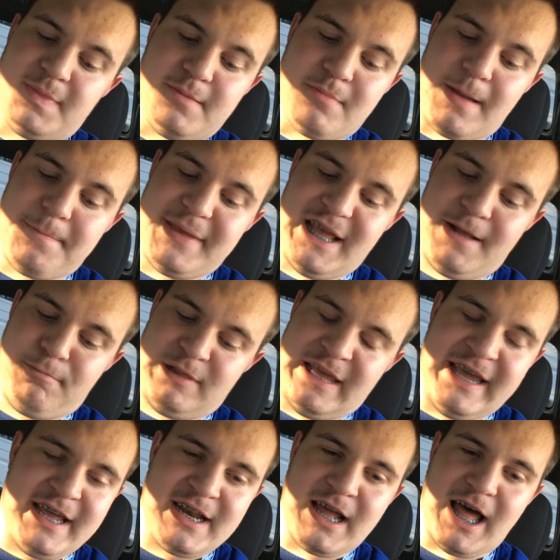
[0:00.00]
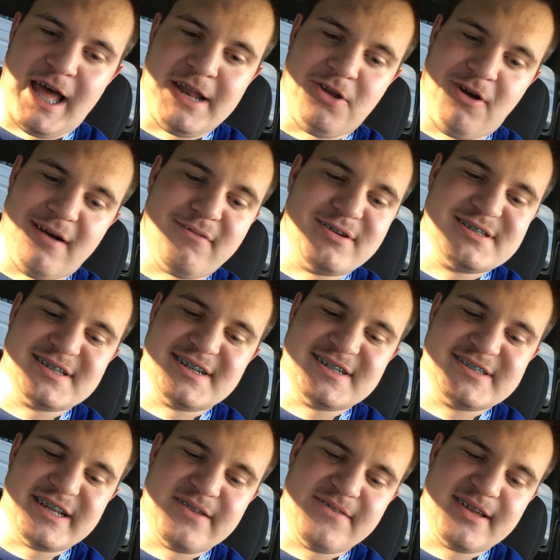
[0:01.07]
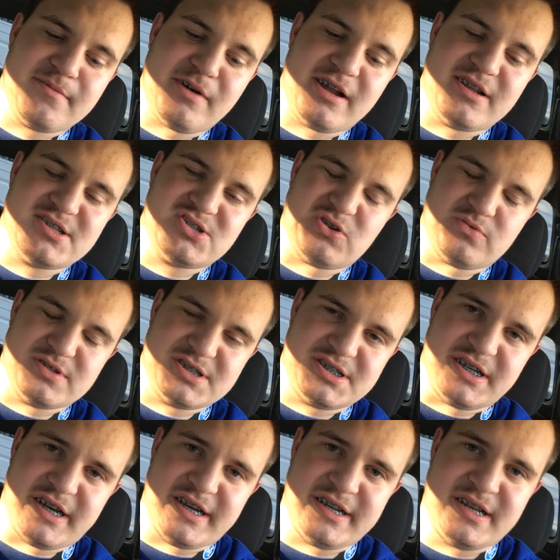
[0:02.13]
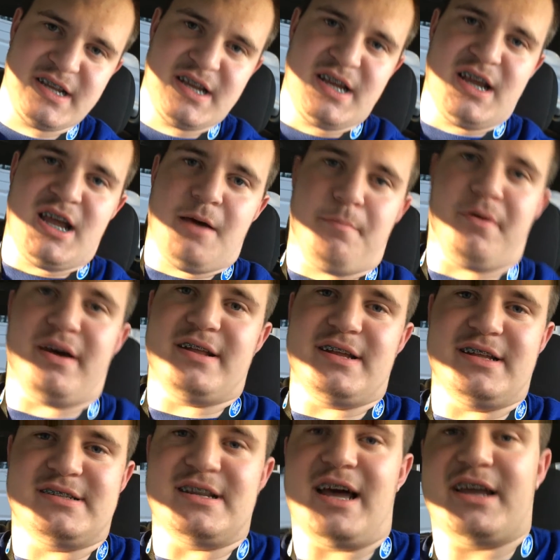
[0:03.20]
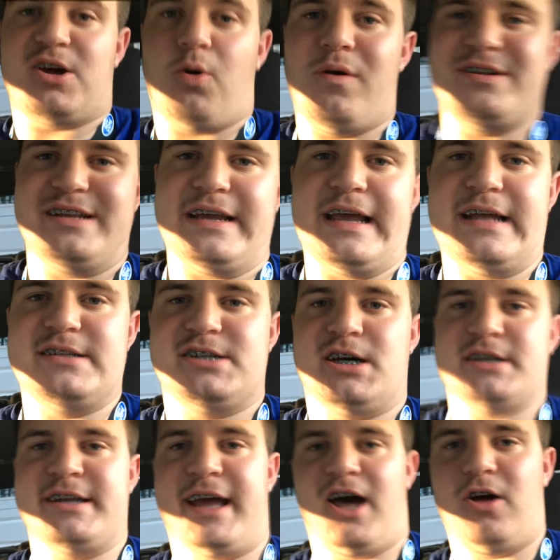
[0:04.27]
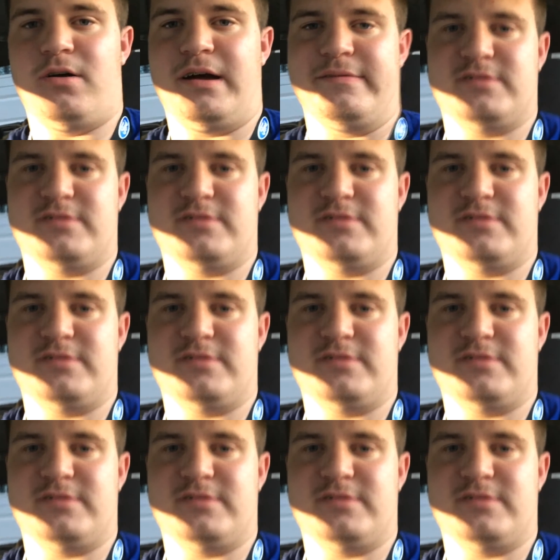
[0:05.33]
my big plan, I know I wasn't going to say anything about it till it was done, but it's not going to get done now